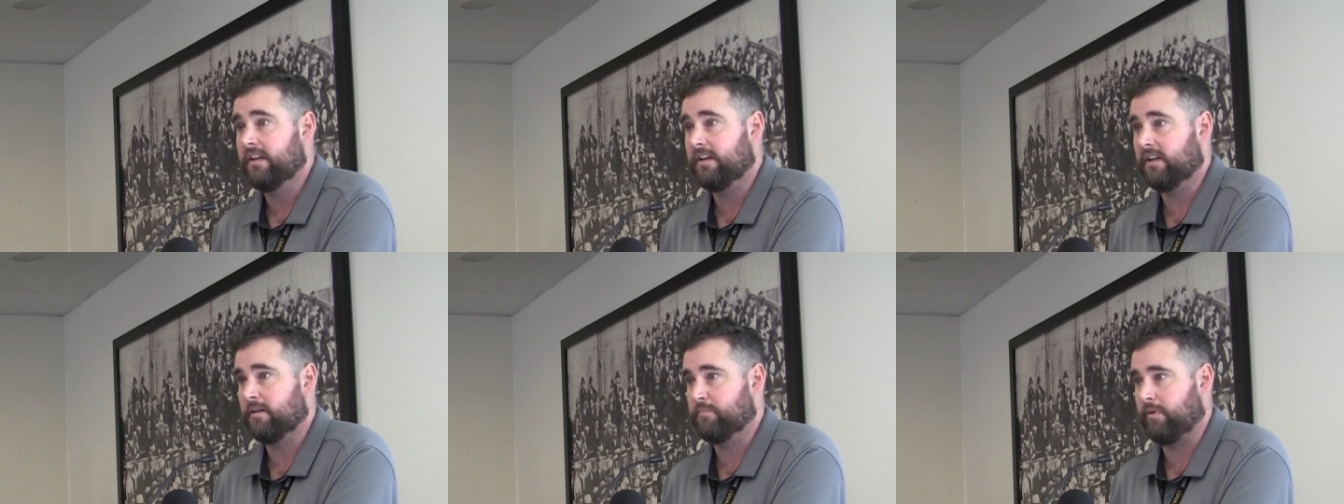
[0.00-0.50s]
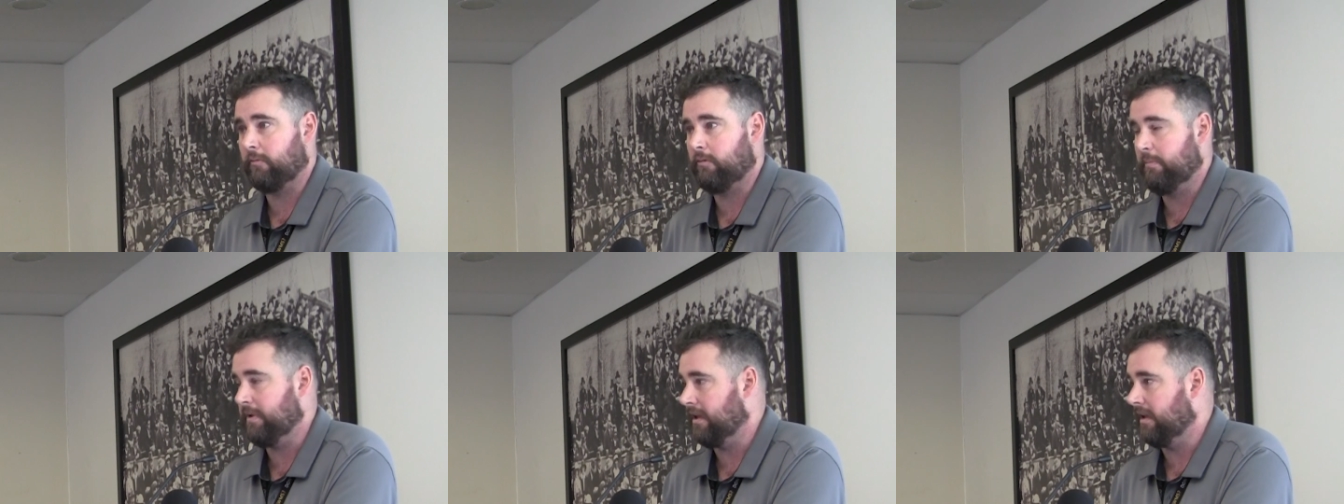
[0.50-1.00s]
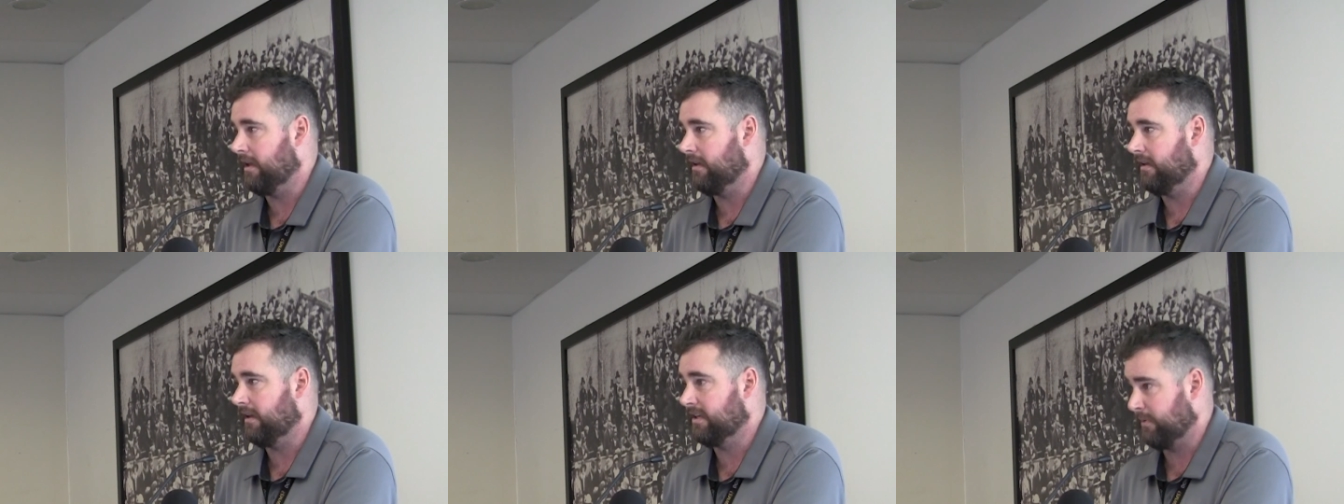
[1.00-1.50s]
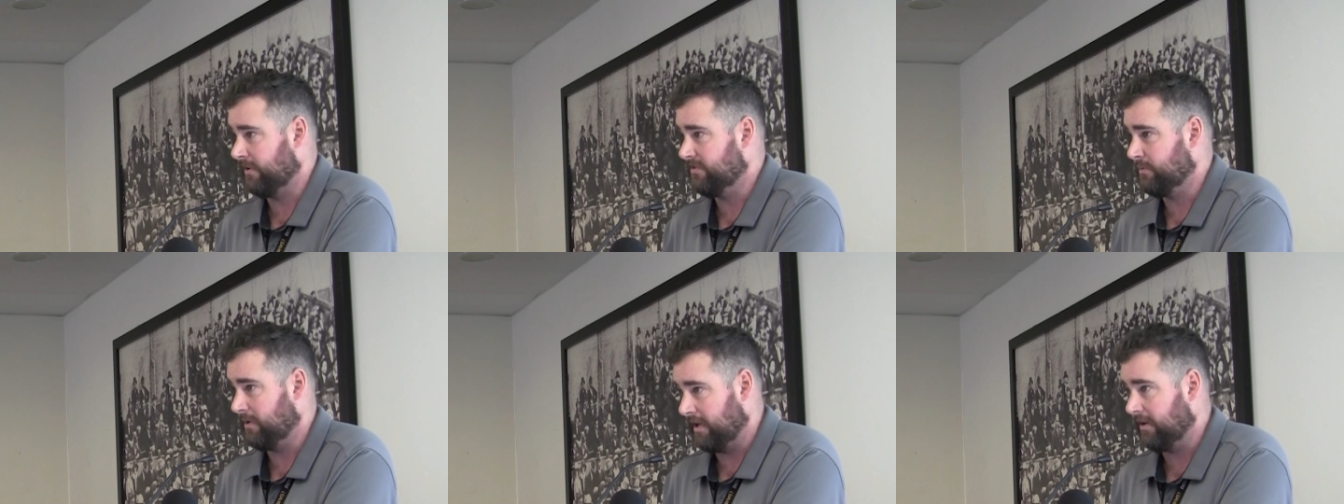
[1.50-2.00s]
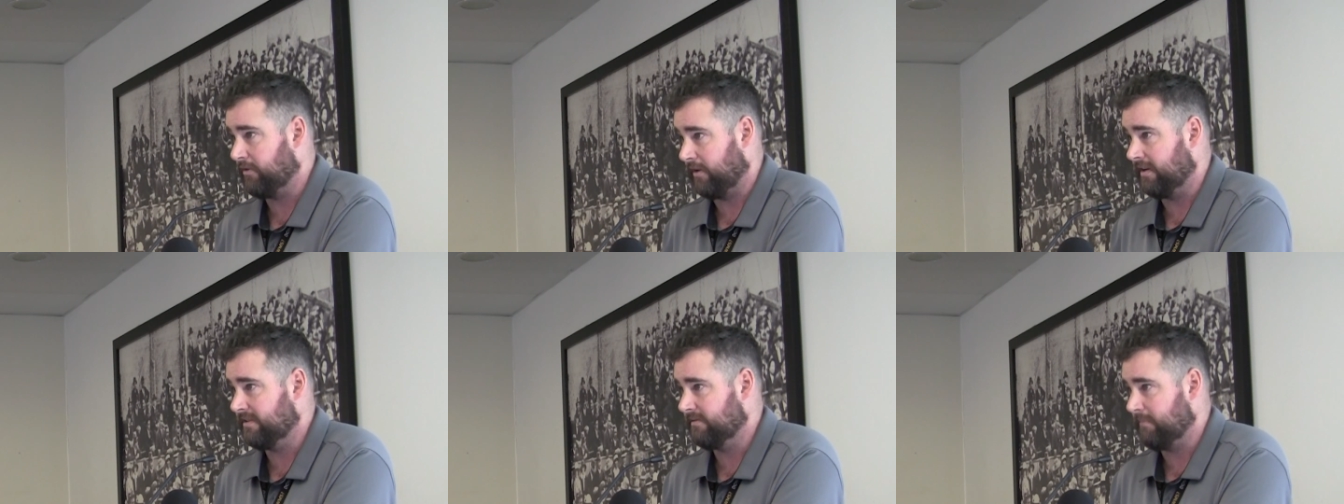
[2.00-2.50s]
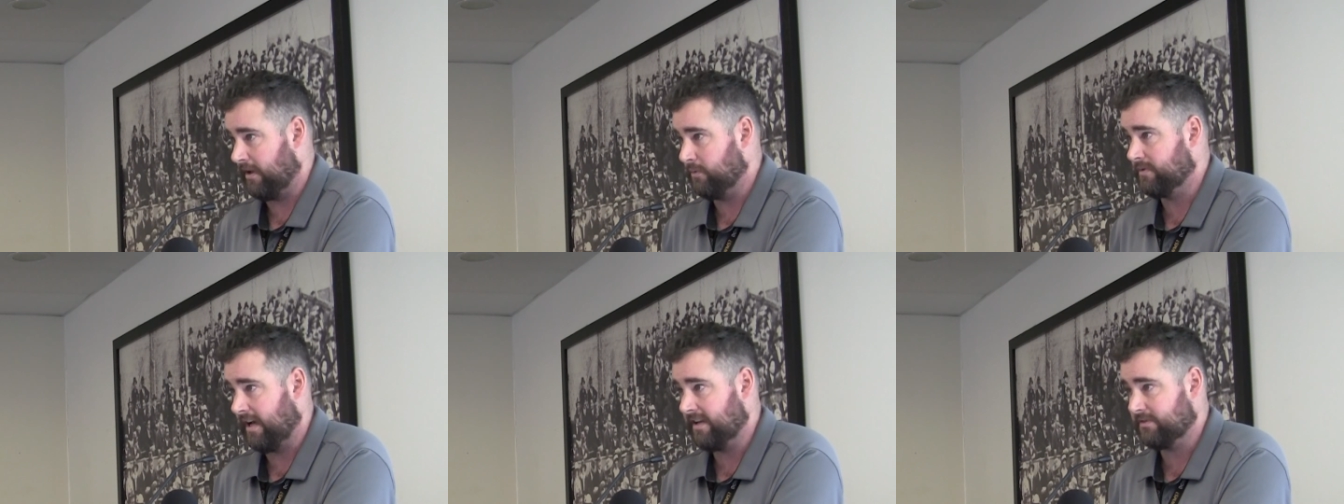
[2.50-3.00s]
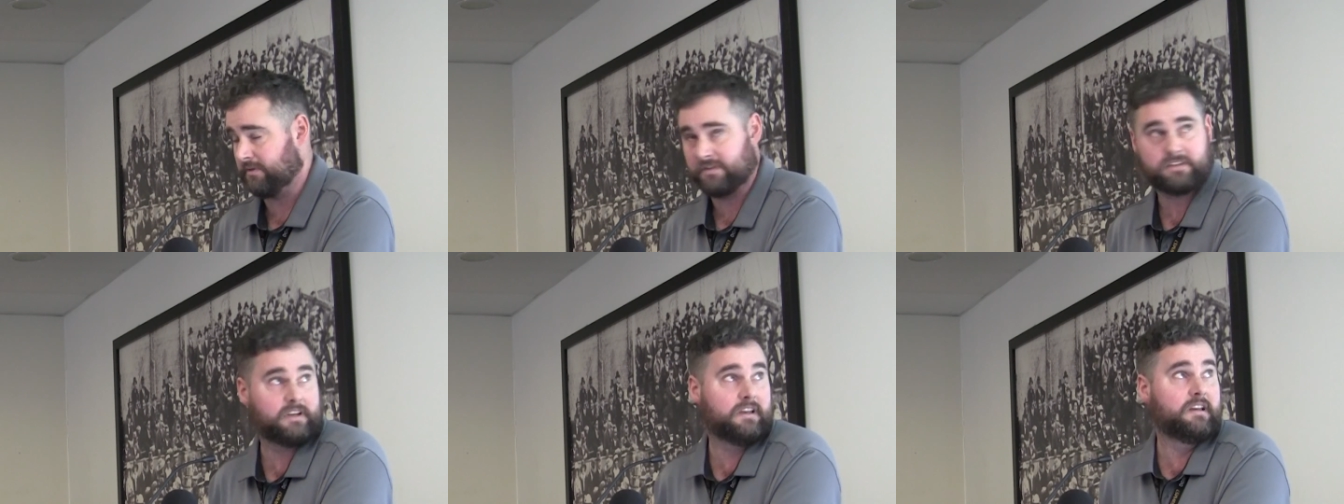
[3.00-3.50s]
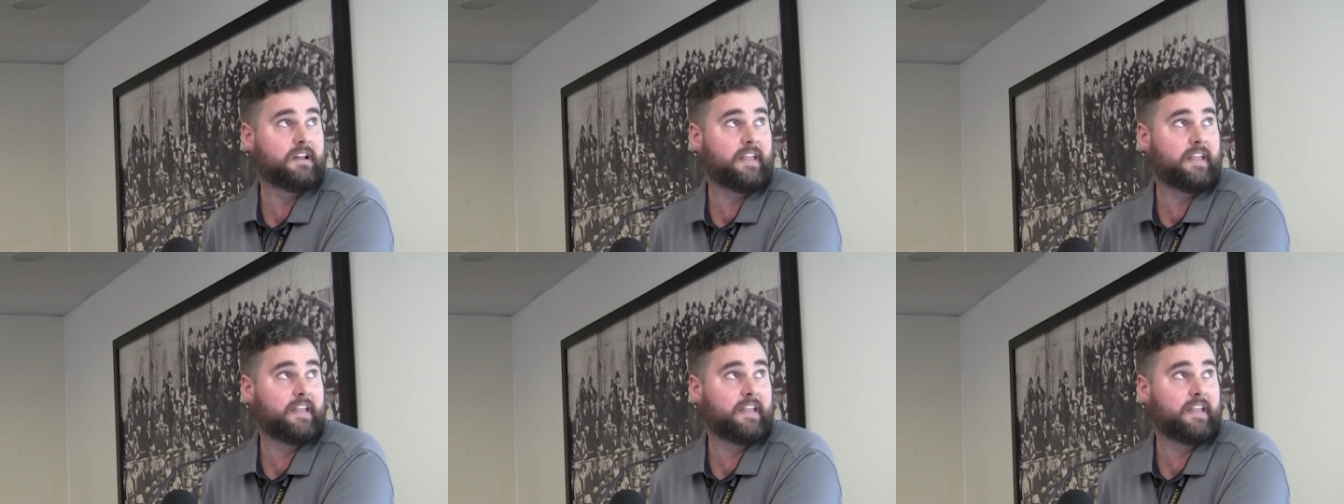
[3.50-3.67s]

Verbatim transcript: you're going to probably be exposed to an increased manual task risk.